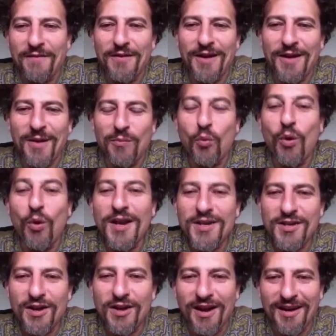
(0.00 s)
I have
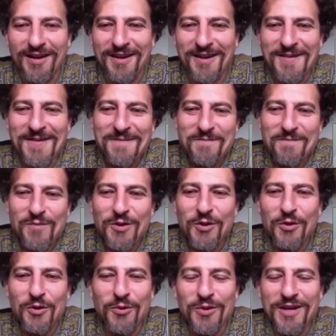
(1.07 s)
one dog
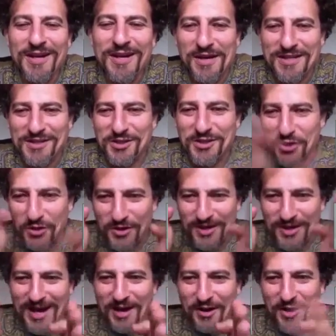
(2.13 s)
who has a
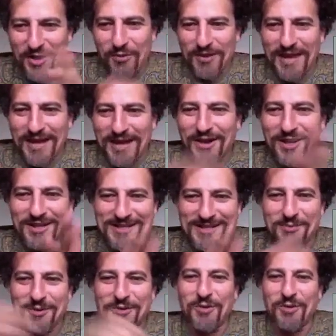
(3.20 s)
certain area where that
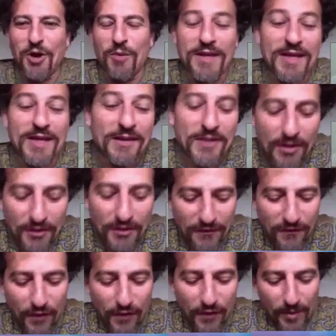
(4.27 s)
dog is able to roam, and on
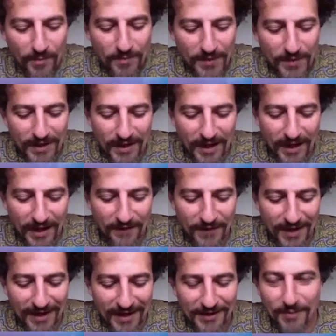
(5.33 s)
the other farm,
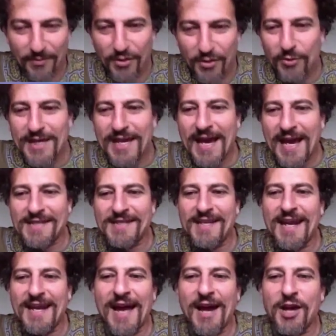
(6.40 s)
I've got 3
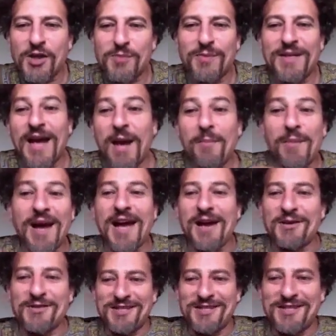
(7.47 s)
cats in a house, but
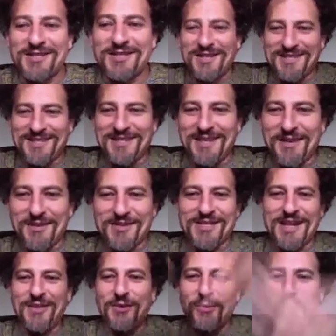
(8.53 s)
not my house. It's across on the
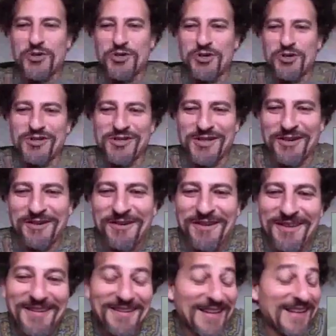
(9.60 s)
other side of the orchard.
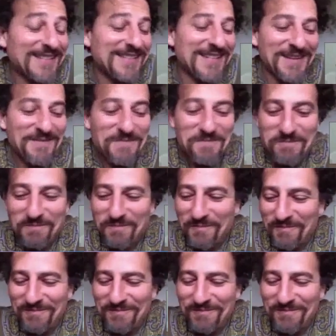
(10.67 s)
So that's it.